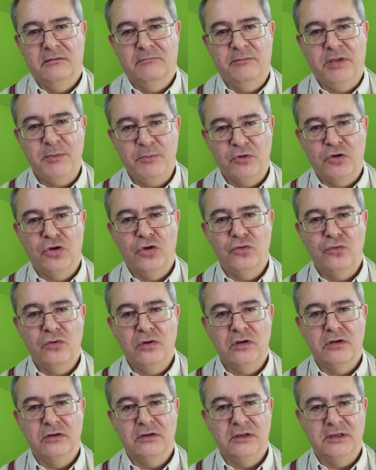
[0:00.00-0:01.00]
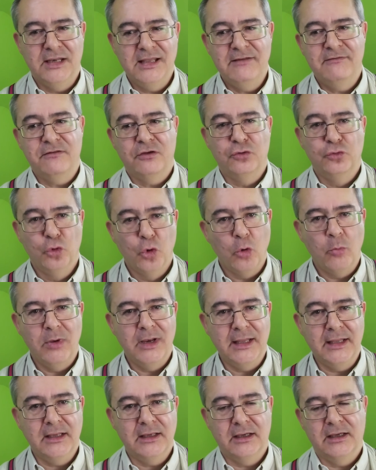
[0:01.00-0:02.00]
people who live
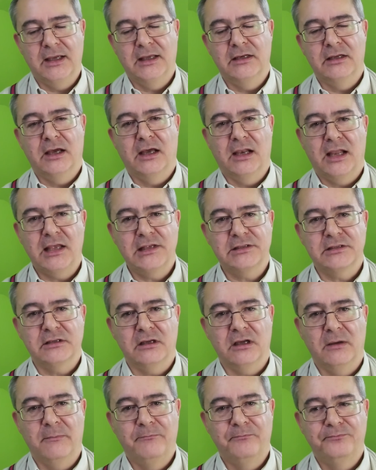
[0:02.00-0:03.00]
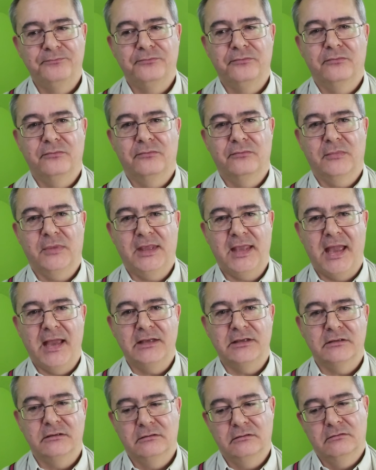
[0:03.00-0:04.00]
normally in Alaska
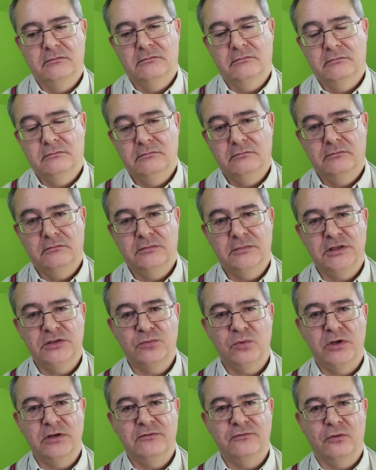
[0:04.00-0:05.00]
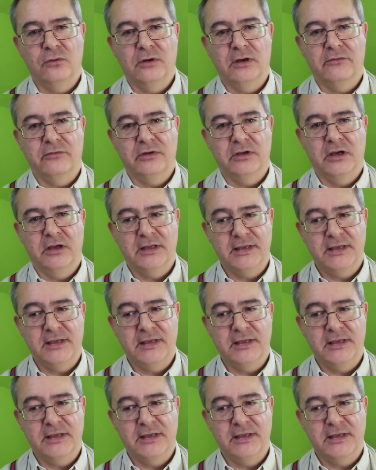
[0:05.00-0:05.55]
get this windfall every year.